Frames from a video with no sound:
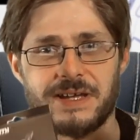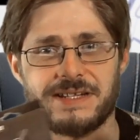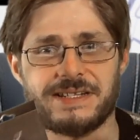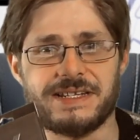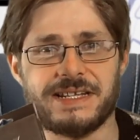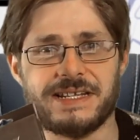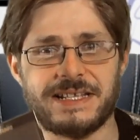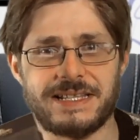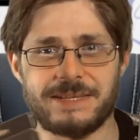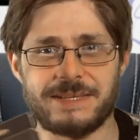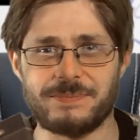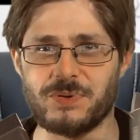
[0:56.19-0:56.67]
I
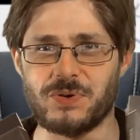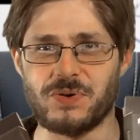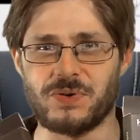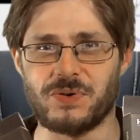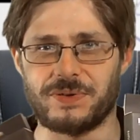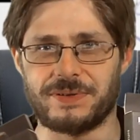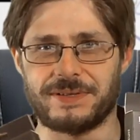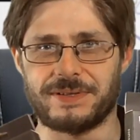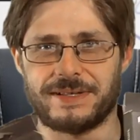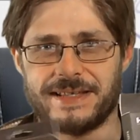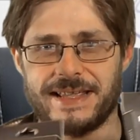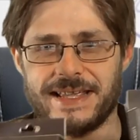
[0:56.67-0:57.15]
nearly
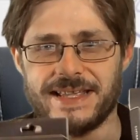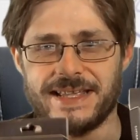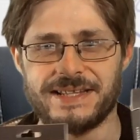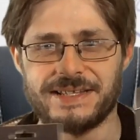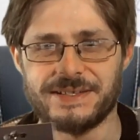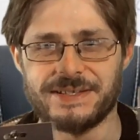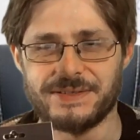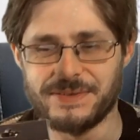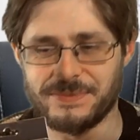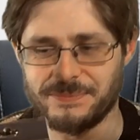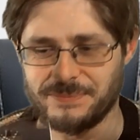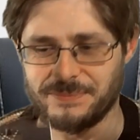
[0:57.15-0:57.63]
bought like
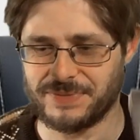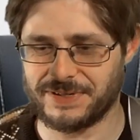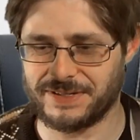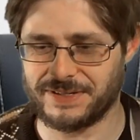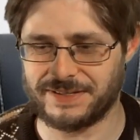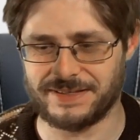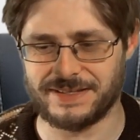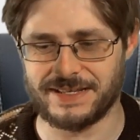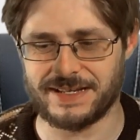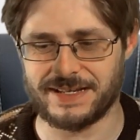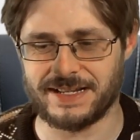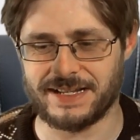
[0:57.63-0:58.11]
8 of them,
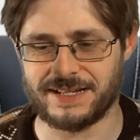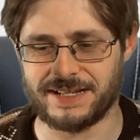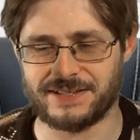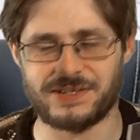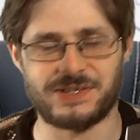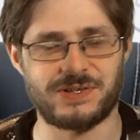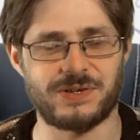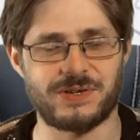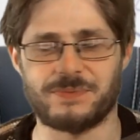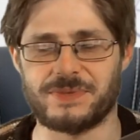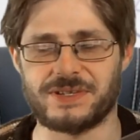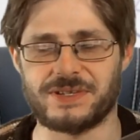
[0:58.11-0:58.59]
but then I had to
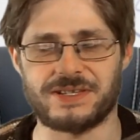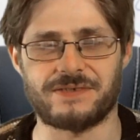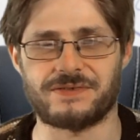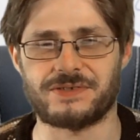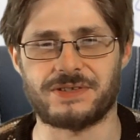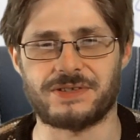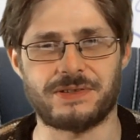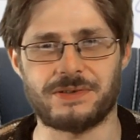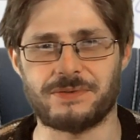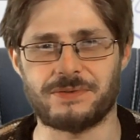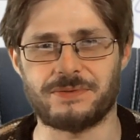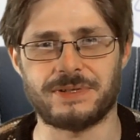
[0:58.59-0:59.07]
stop myself
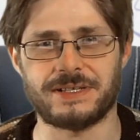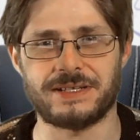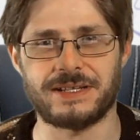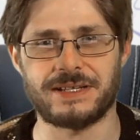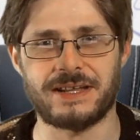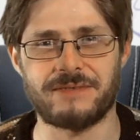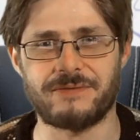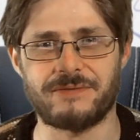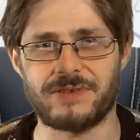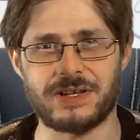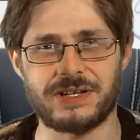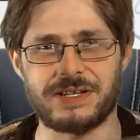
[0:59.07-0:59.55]
because I thought, well, you're
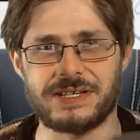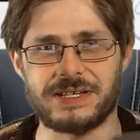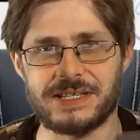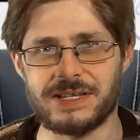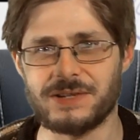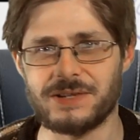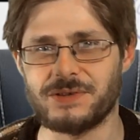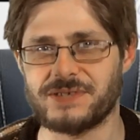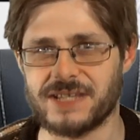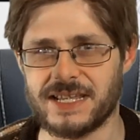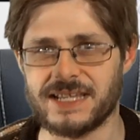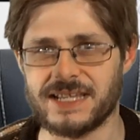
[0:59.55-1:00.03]
never going to
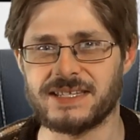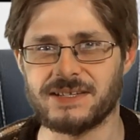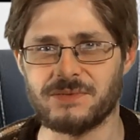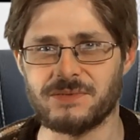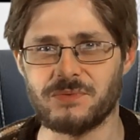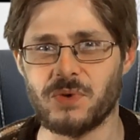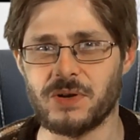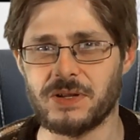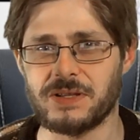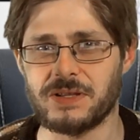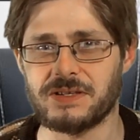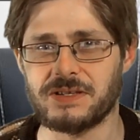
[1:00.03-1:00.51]
use 8 at
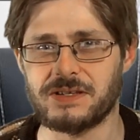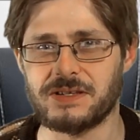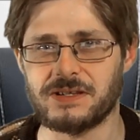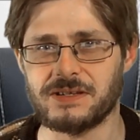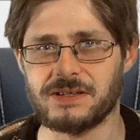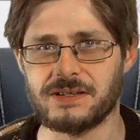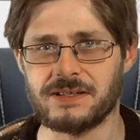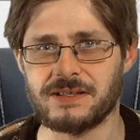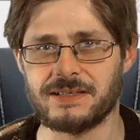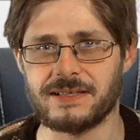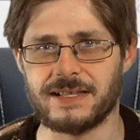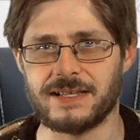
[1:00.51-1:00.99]
once
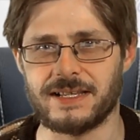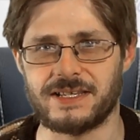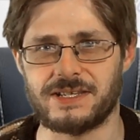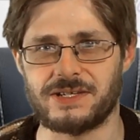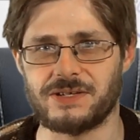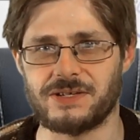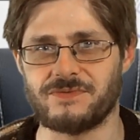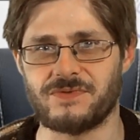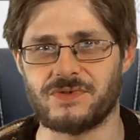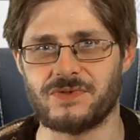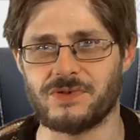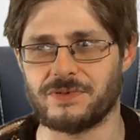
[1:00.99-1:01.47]

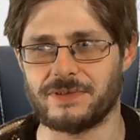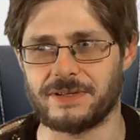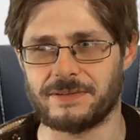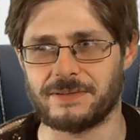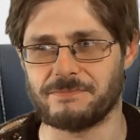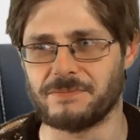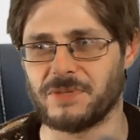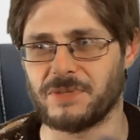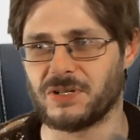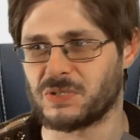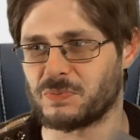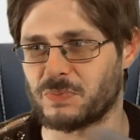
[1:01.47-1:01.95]
unless you've got like
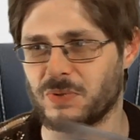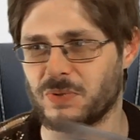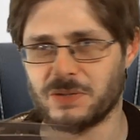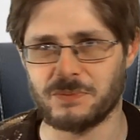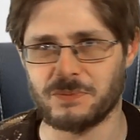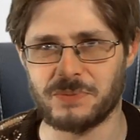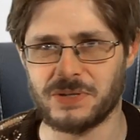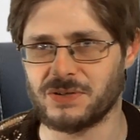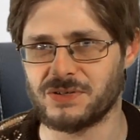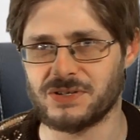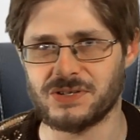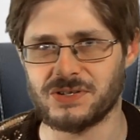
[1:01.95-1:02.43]
multiple
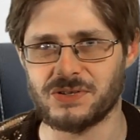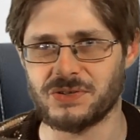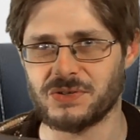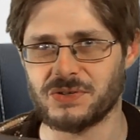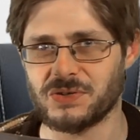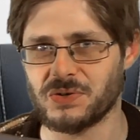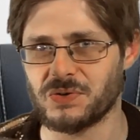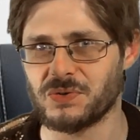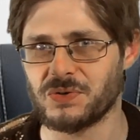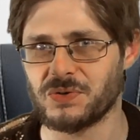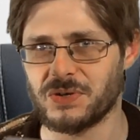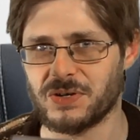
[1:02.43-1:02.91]
computers on the
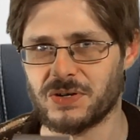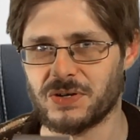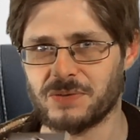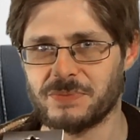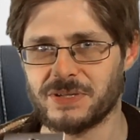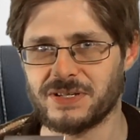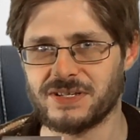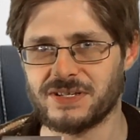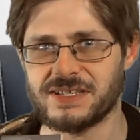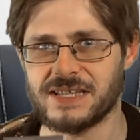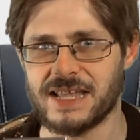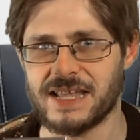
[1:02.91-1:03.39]
go. Your
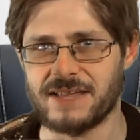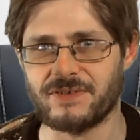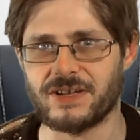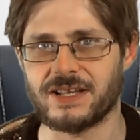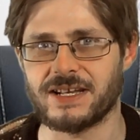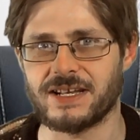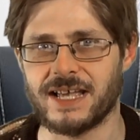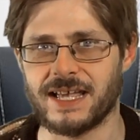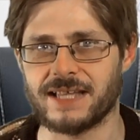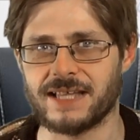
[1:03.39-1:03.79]
computer's never going to